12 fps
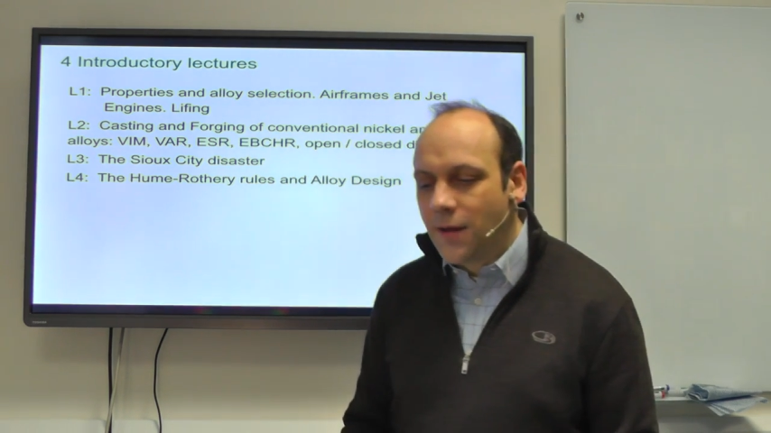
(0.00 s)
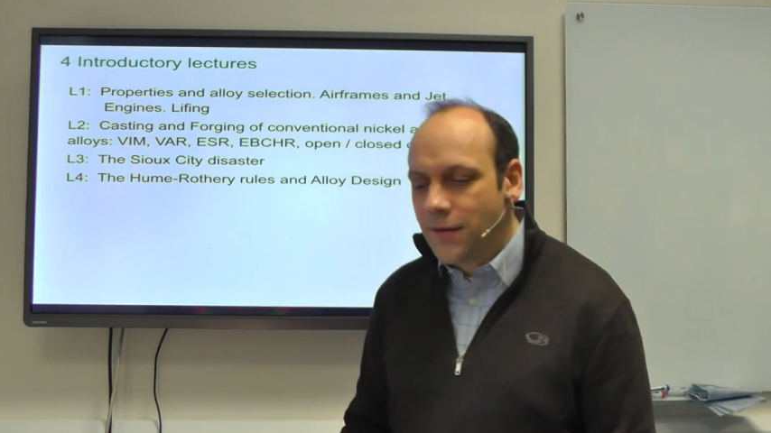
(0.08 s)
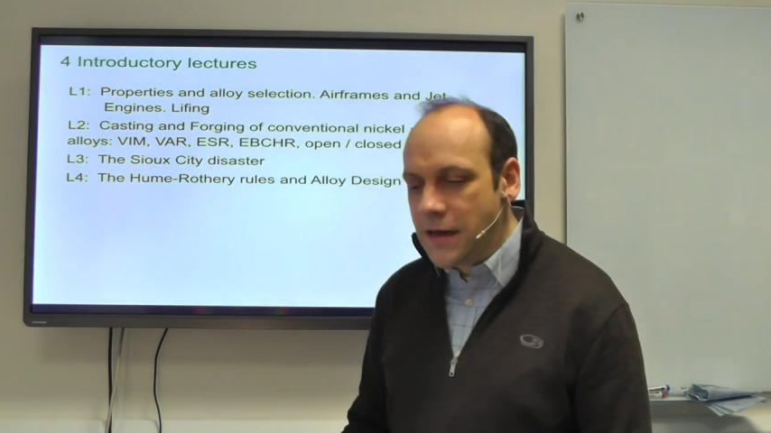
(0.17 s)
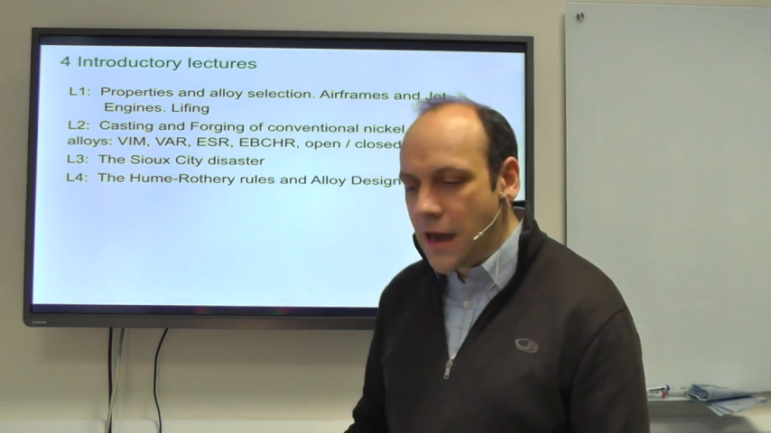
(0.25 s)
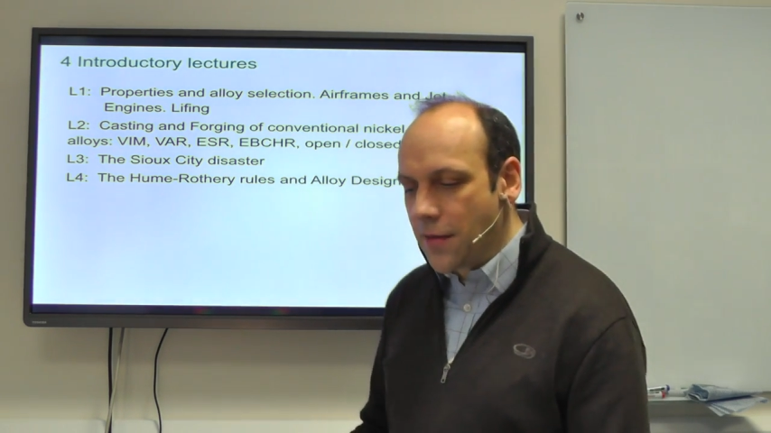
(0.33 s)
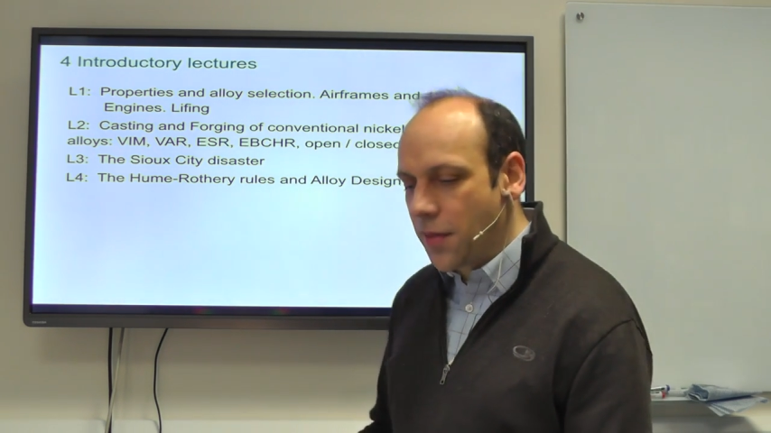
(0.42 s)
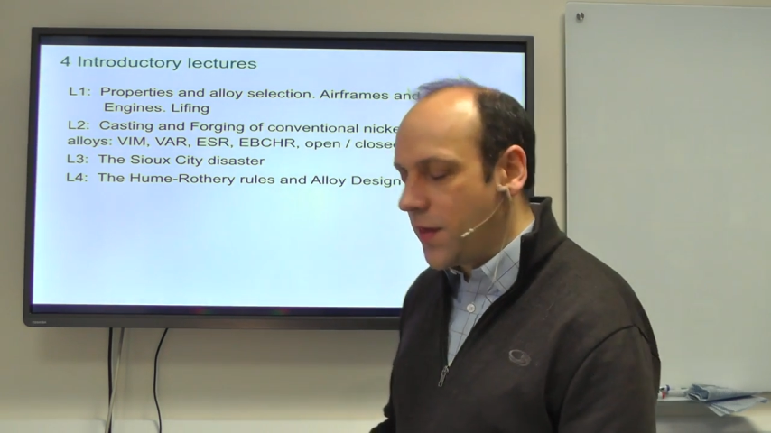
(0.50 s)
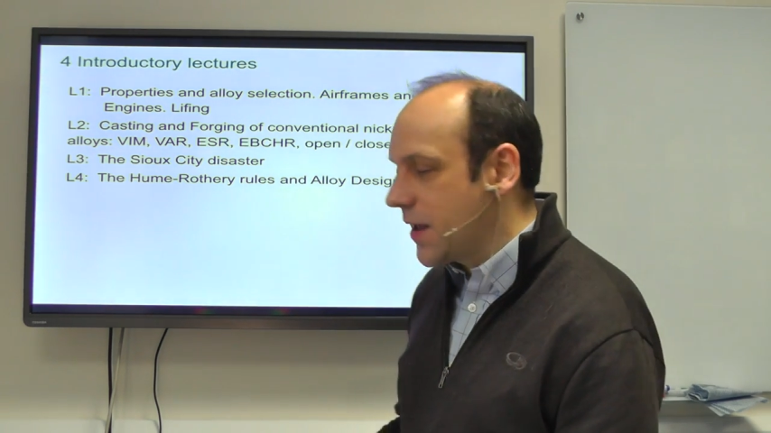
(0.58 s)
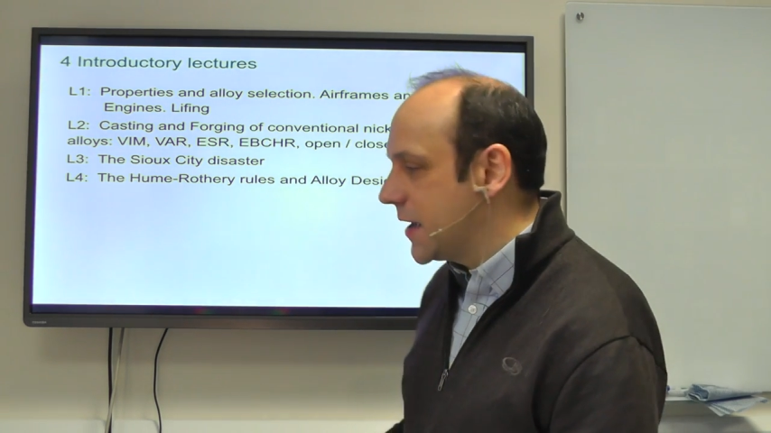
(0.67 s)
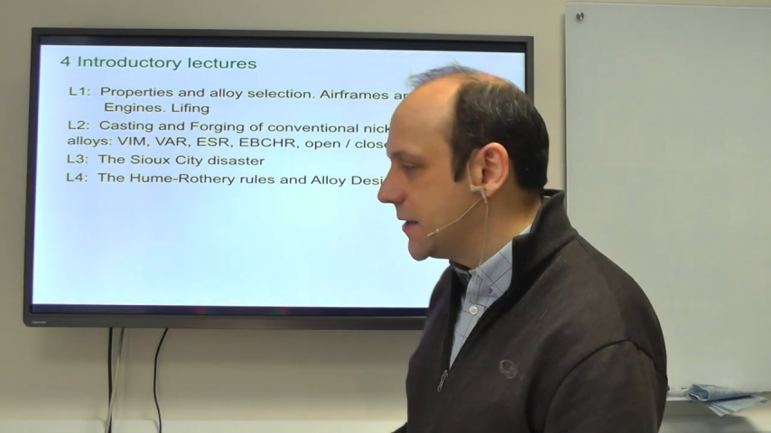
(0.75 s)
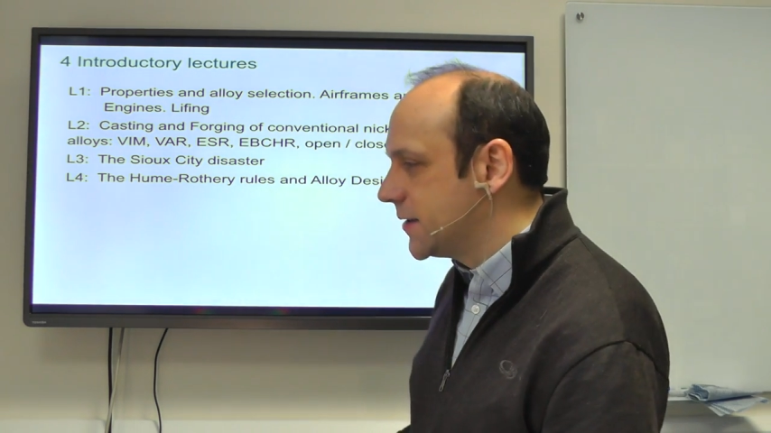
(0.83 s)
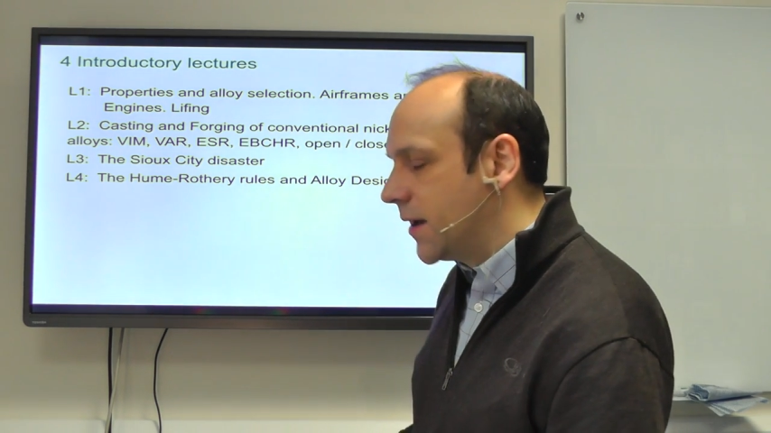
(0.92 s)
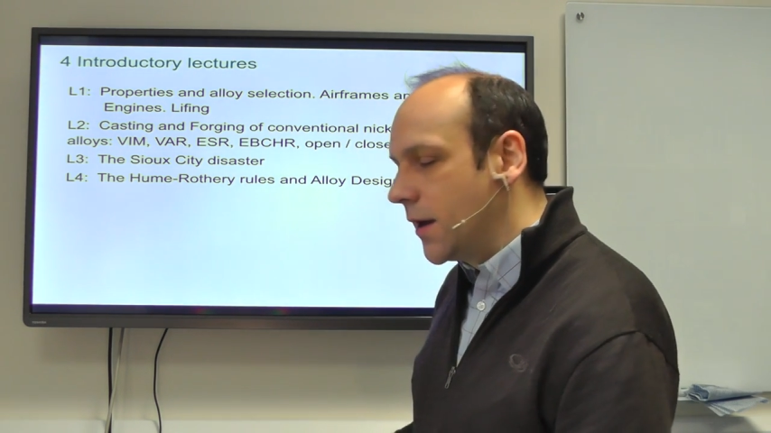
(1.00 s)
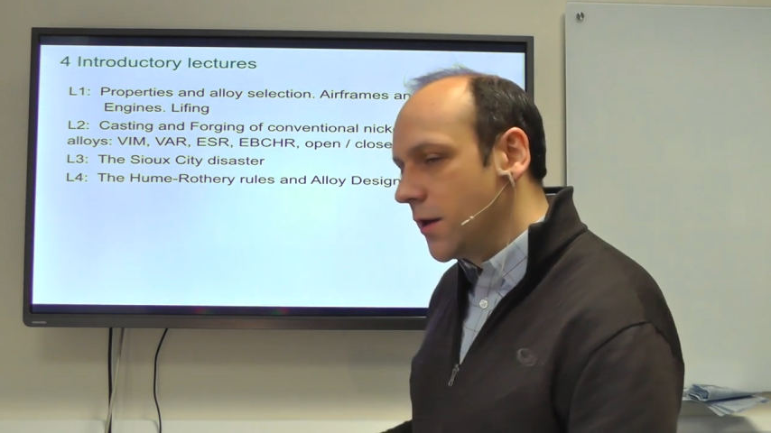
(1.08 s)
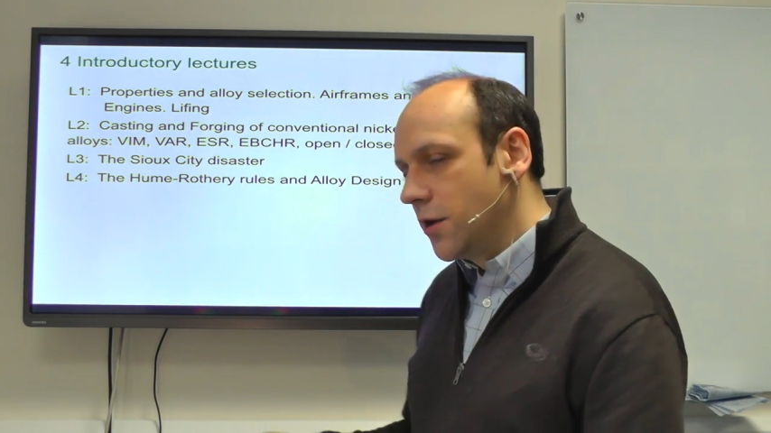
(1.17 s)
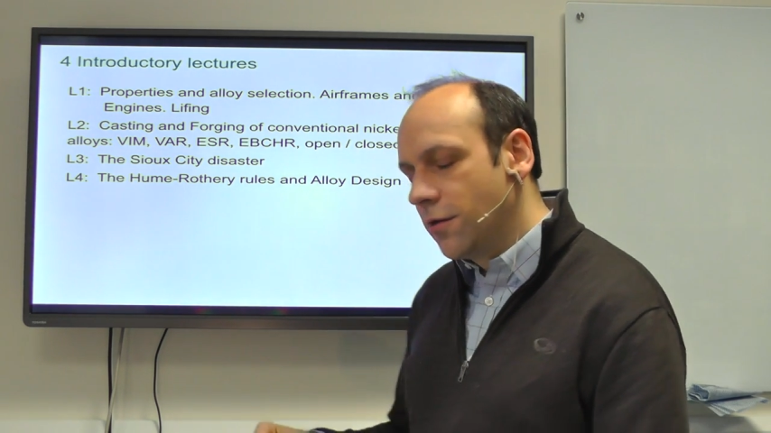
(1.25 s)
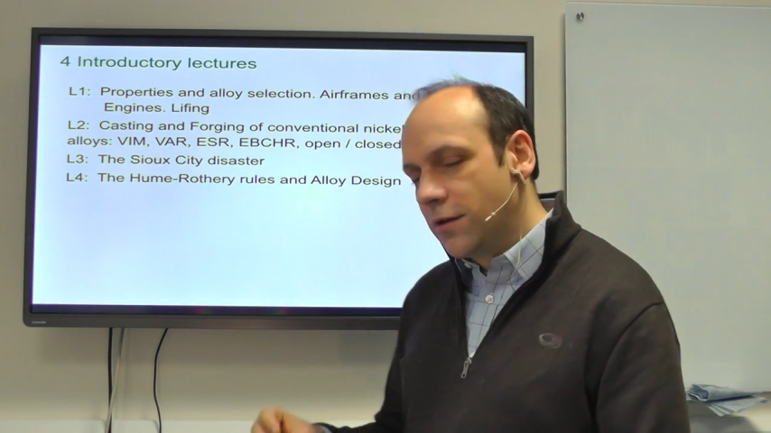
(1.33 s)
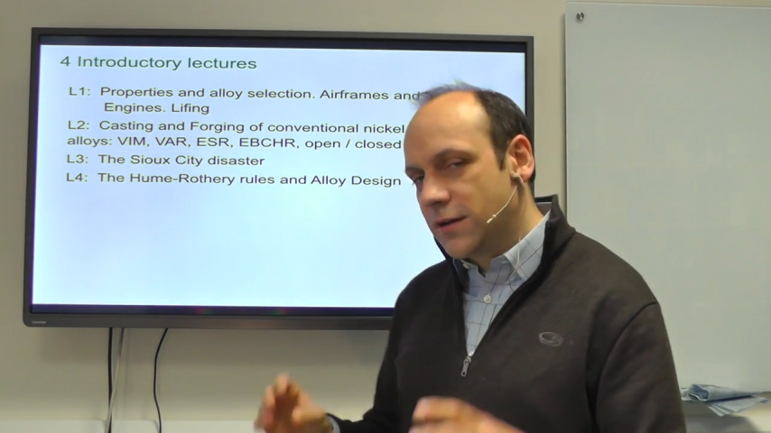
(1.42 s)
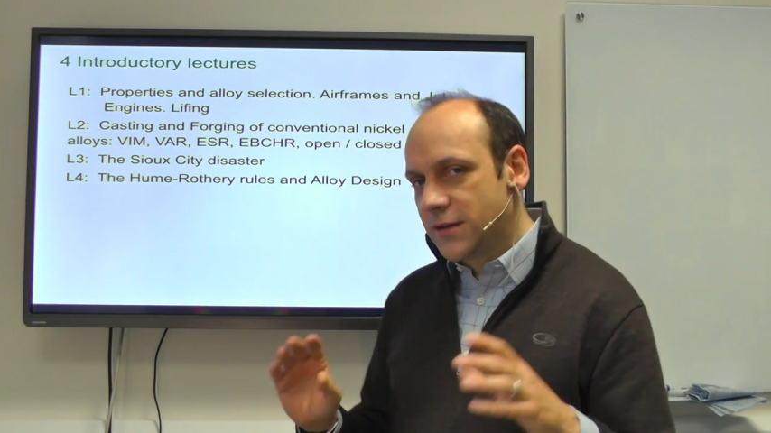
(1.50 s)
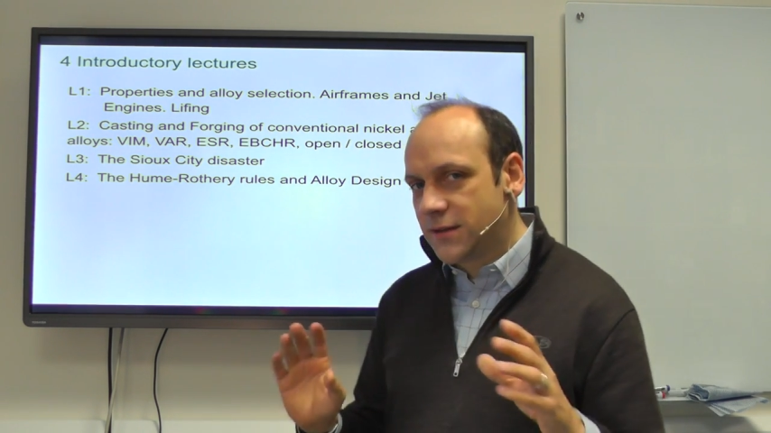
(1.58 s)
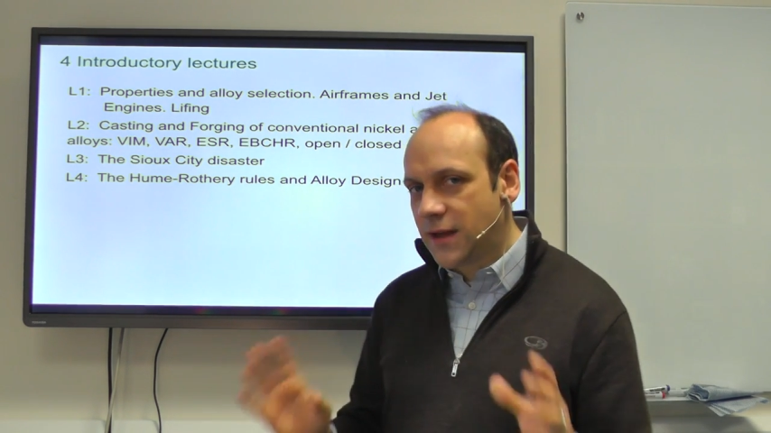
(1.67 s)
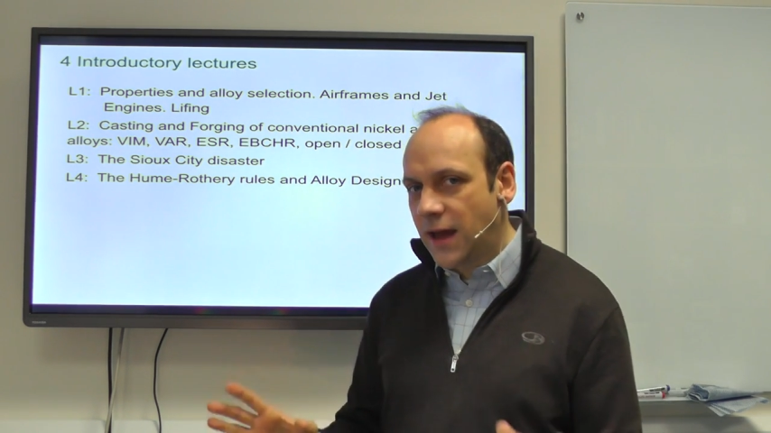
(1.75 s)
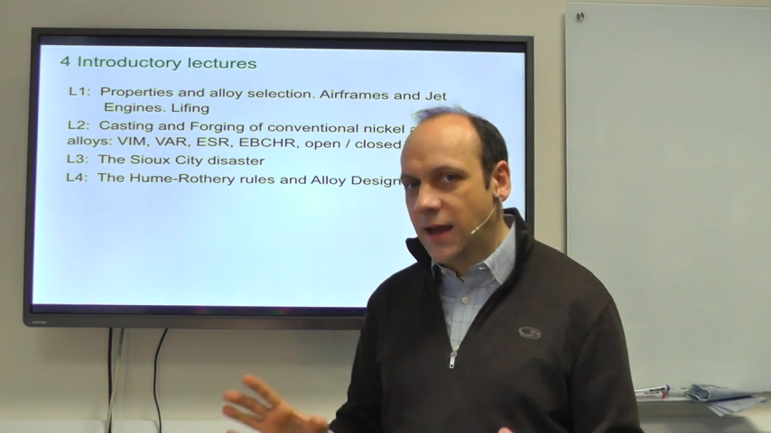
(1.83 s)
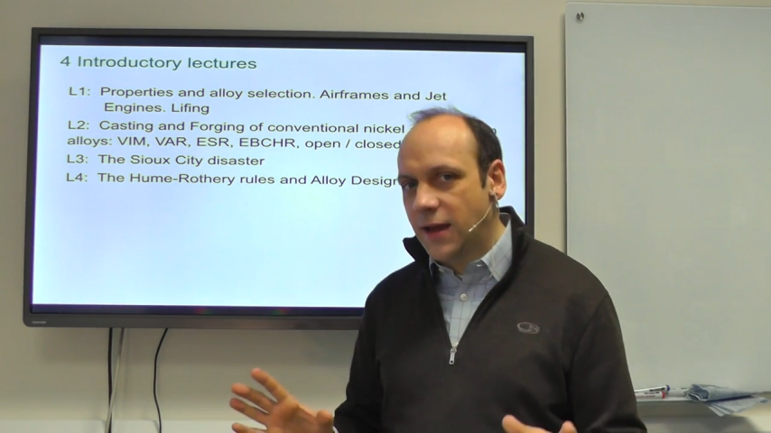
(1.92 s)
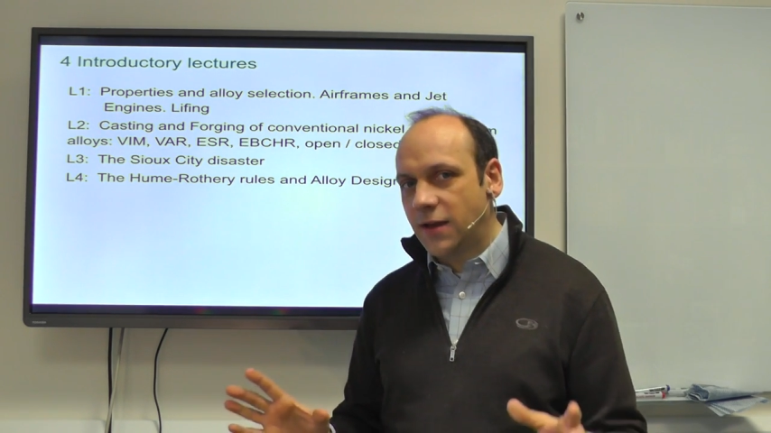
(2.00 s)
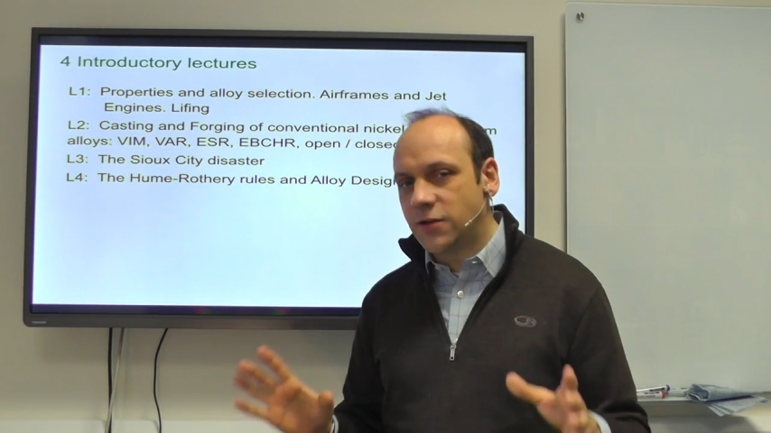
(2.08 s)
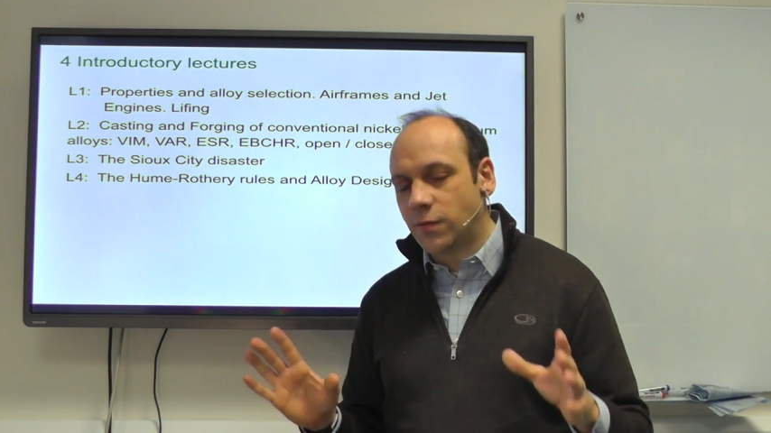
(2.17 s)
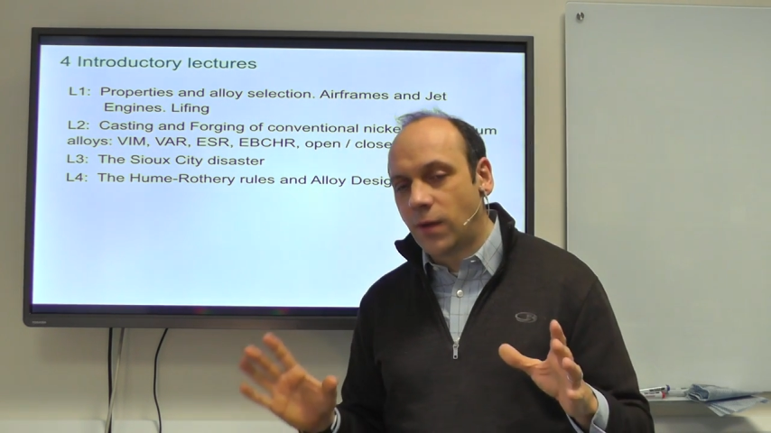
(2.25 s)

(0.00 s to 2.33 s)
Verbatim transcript: the other thing is you're at a stage